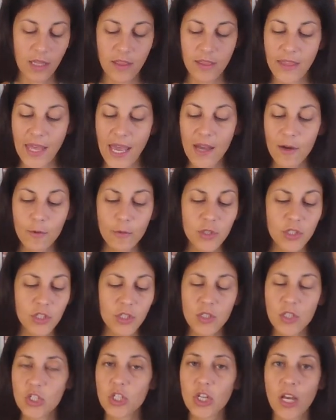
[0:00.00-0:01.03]
that which
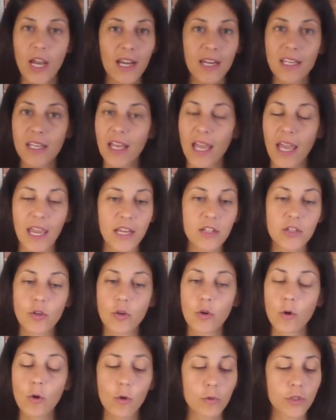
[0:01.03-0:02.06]
is shiny ain't
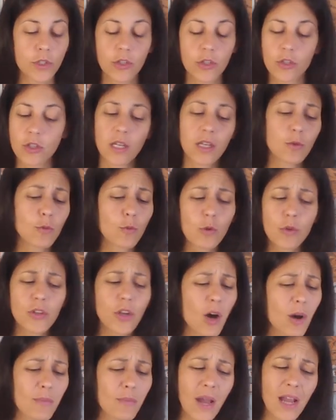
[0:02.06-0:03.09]
gold. And you're like, well,
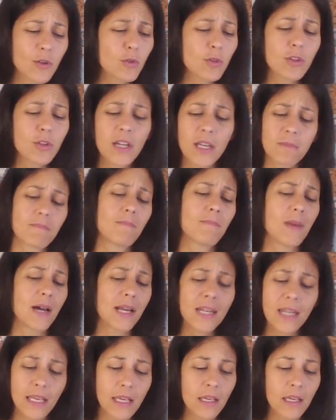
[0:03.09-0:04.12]
no, I don't look at
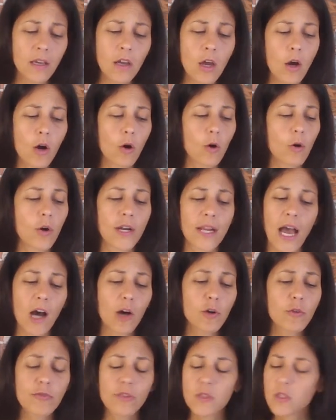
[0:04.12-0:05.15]
money or at
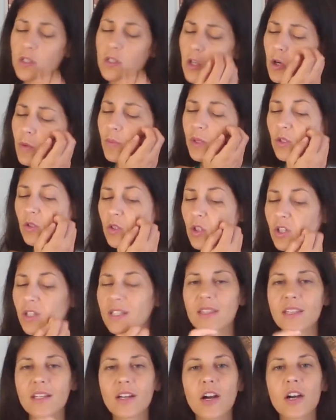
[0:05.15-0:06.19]
outfits. No, but you look
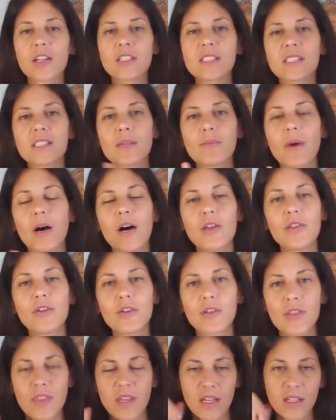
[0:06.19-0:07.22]
at, there are some
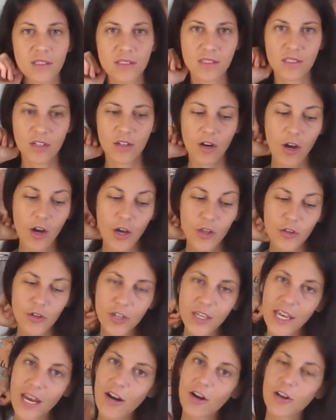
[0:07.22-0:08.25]
other things. There are other
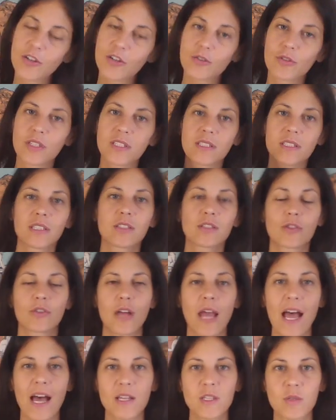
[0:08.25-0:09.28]
characteristics or
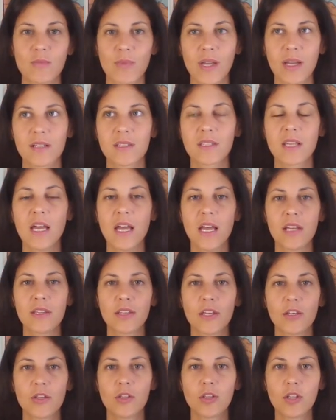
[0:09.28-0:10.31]
aspects
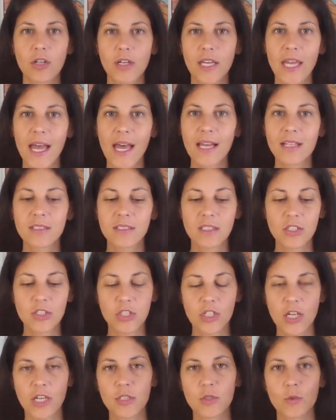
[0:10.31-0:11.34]
that you look at to
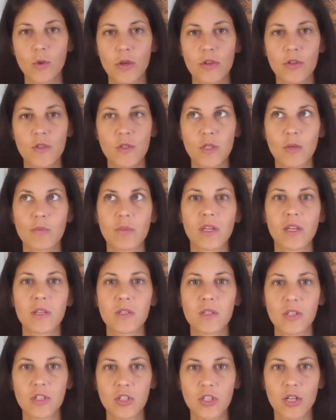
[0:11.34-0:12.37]
judge whether something
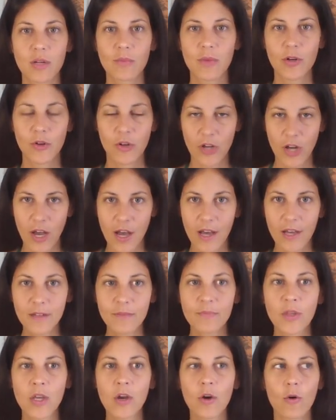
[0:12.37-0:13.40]
is legitimate or not,
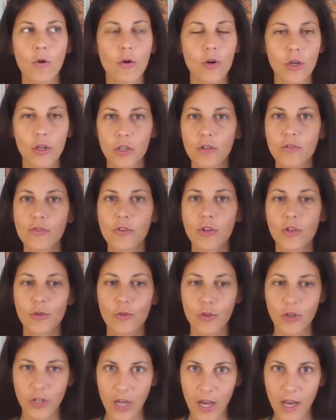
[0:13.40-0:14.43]
or good for you
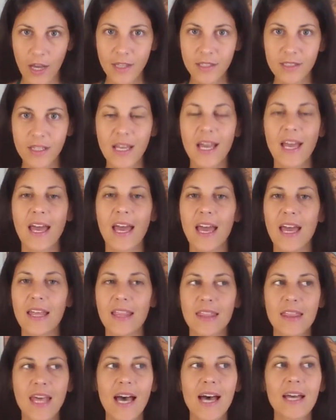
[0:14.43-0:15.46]
or not.
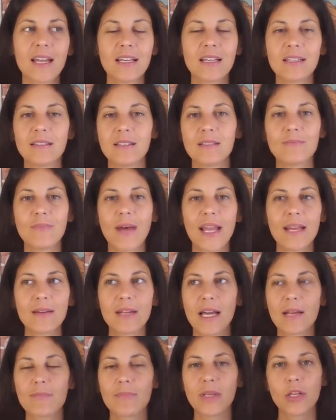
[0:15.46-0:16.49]
And that it might
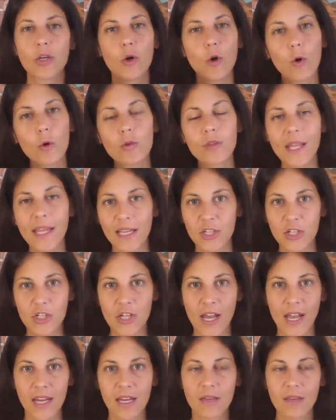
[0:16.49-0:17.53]
not be gold like
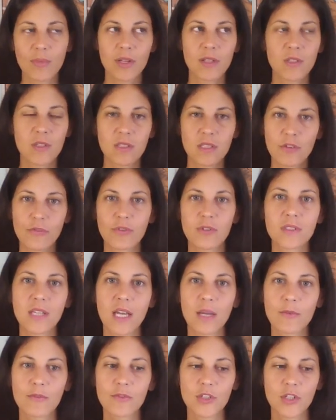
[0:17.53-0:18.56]
shiny, but it's a different
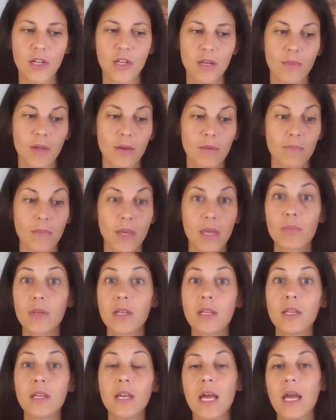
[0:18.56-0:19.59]
type of shiny.
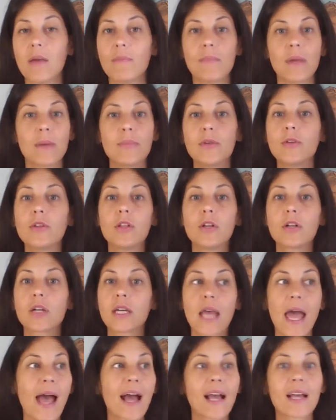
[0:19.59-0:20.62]
Maybe, maybe you look
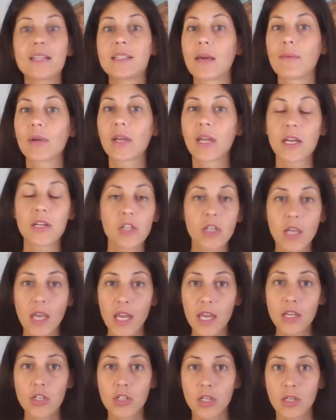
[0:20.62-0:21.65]
at academic
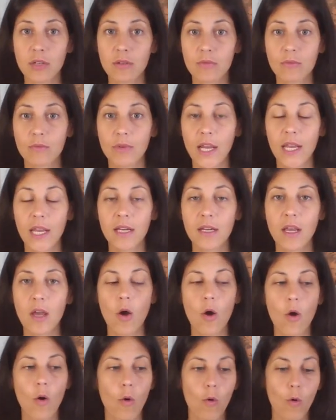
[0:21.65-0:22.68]
education, right?
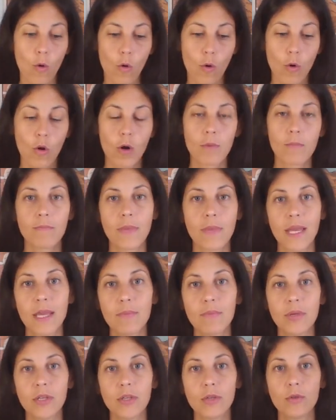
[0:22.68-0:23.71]
Or
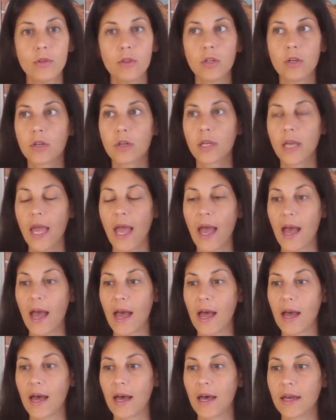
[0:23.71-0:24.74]
maybe you look
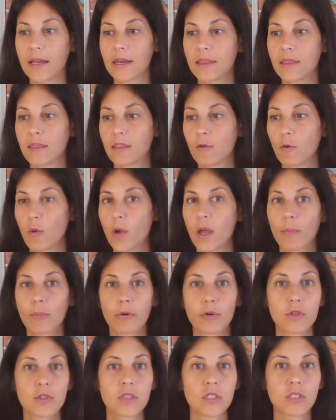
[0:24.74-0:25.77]
at the way a
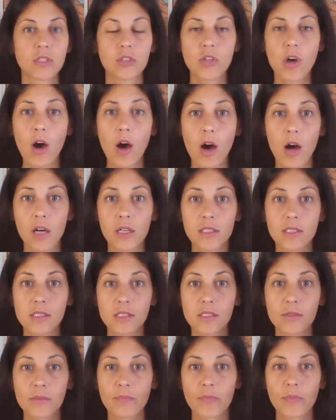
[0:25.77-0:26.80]
person talks,